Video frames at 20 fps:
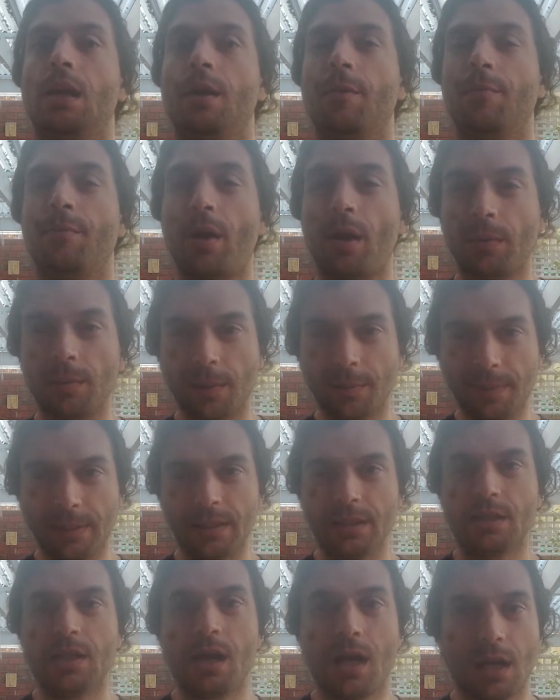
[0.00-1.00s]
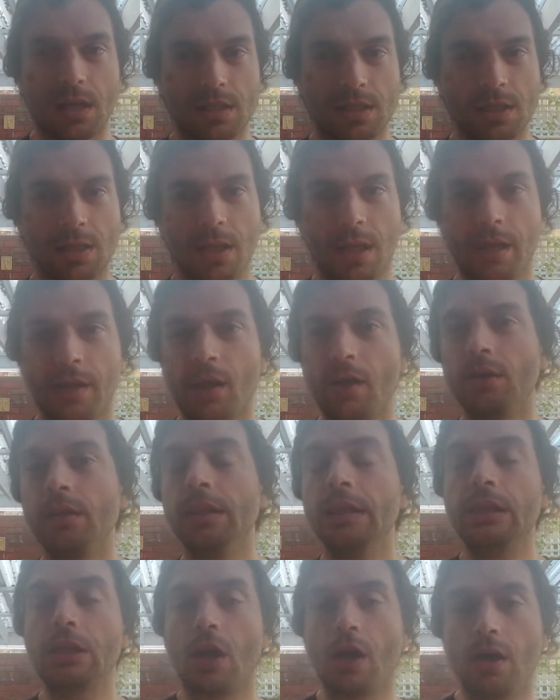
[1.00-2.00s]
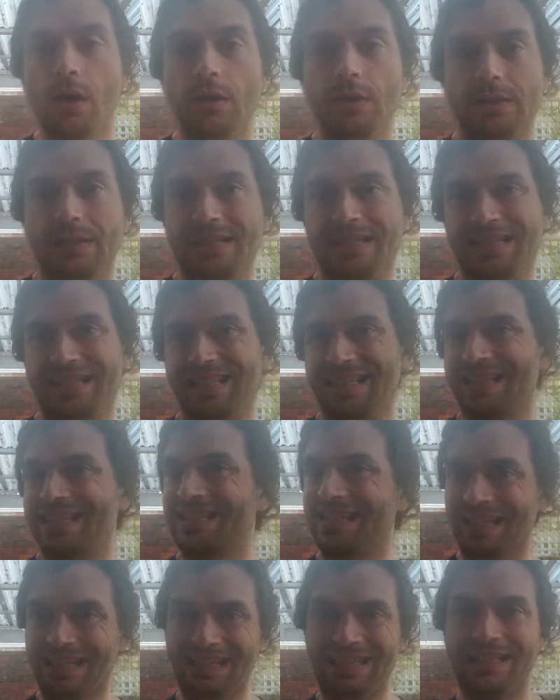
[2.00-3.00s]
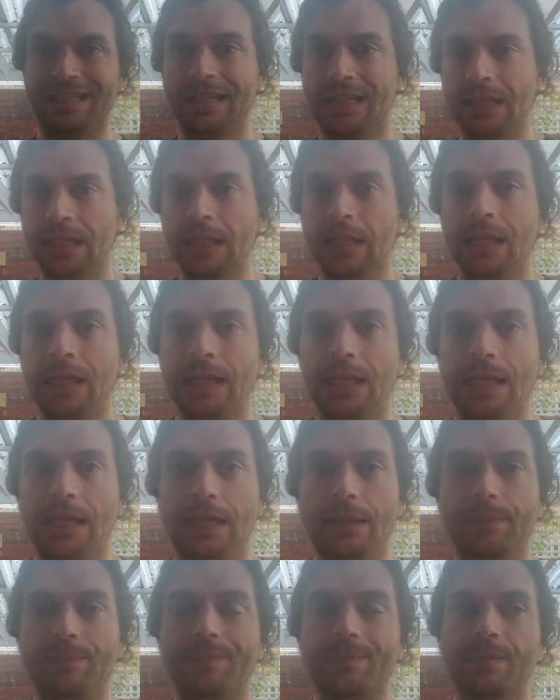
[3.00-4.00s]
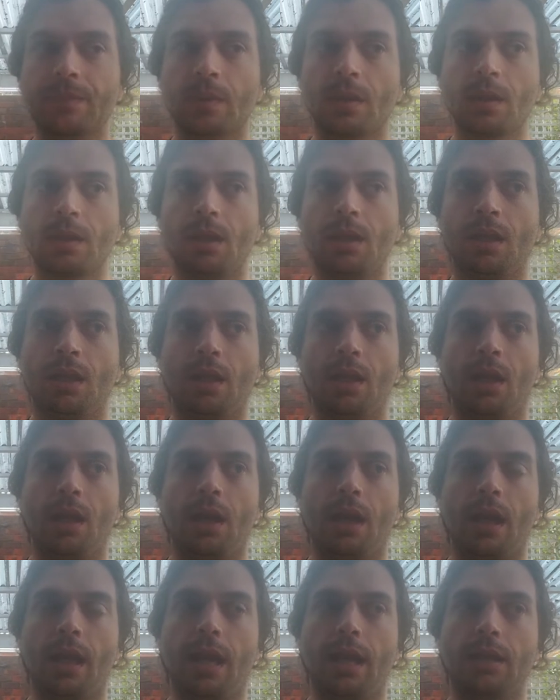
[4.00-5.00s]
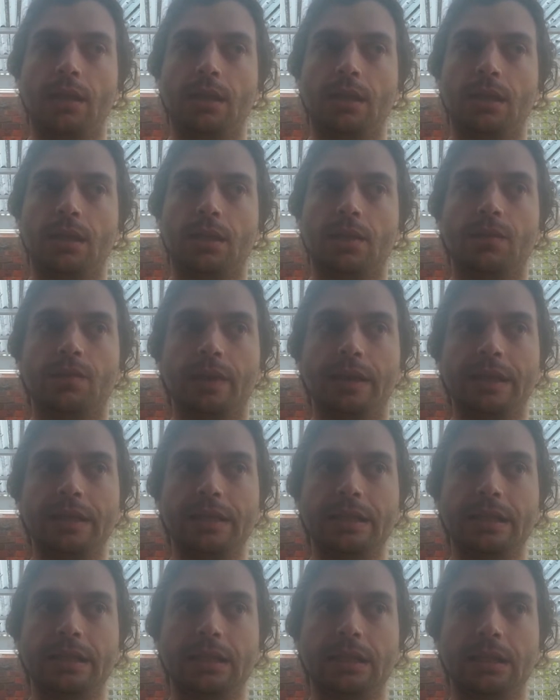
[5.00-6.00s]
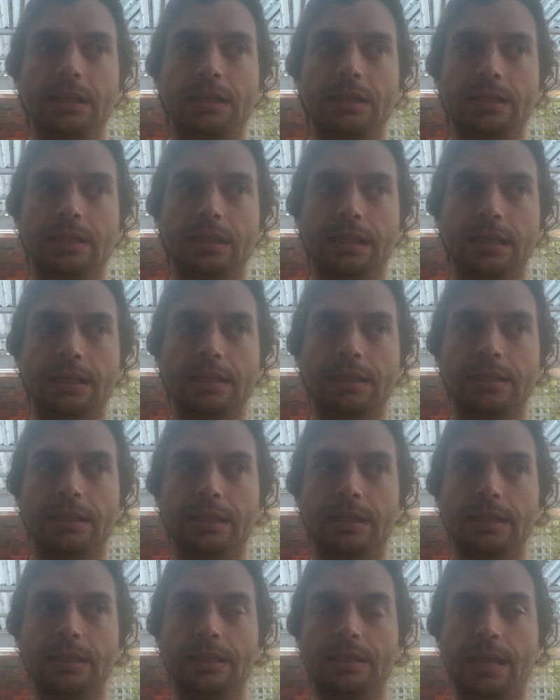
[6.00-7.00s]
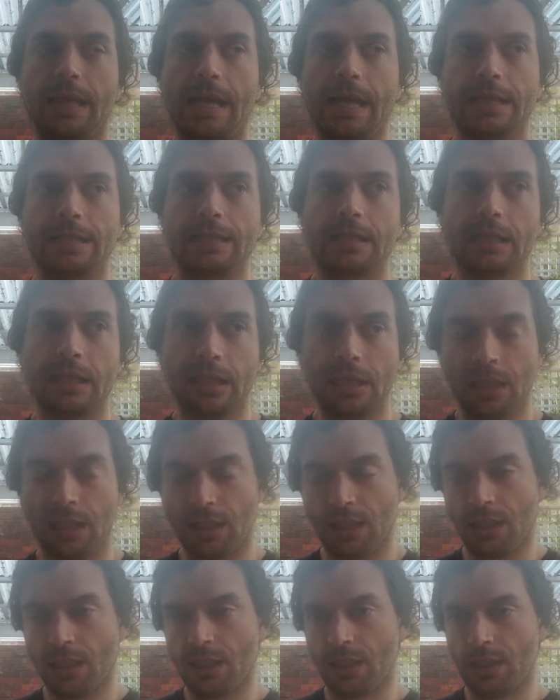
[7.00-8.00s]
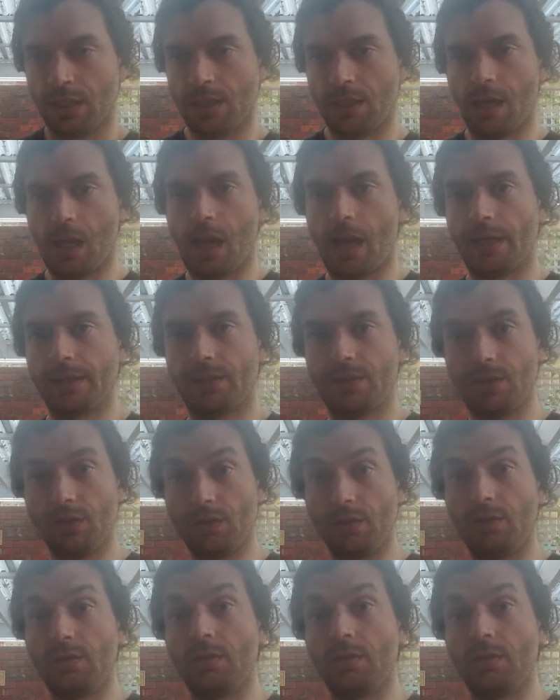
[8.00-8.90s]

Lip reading: Probably not. I'd only go just to see. And the reason is that I do